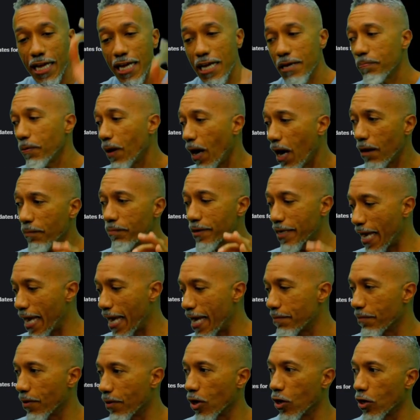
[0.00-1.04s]
Hop
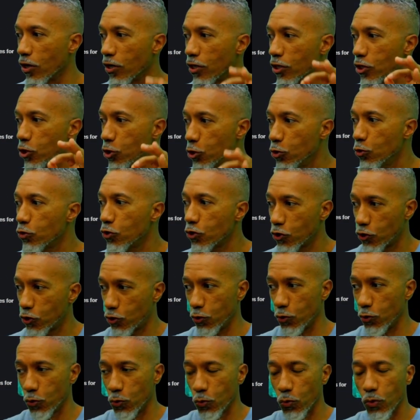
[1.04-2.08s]
Gamer used
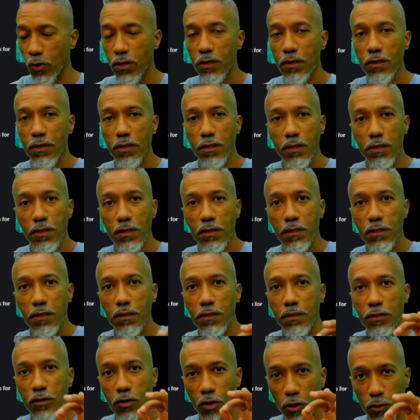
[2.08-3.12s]
to
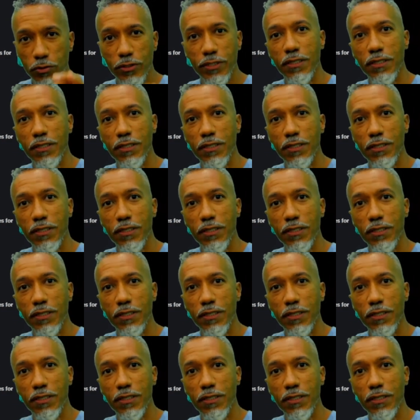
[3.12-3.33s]
go to